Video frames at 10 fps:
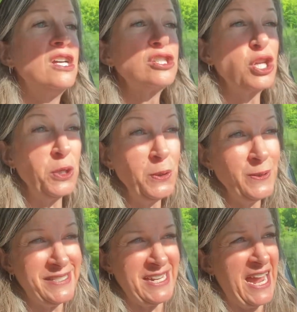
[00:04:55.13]

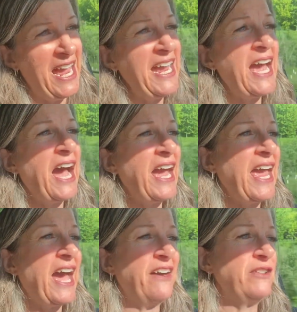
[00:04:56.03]
Tuesday, I
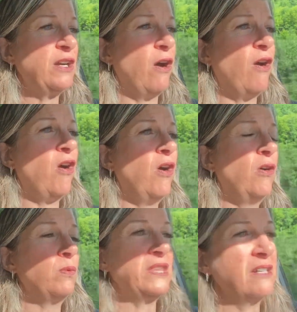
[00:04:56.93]
have a
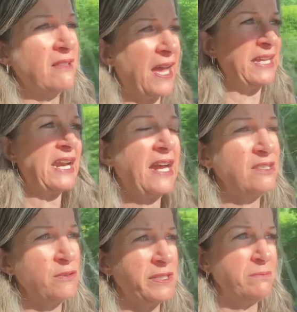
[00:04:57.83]
call with a client. I
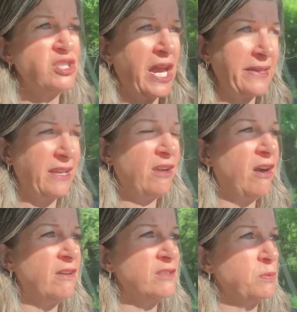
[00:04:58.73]
do some check-in
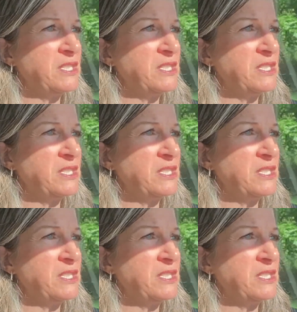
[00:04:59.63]
calls with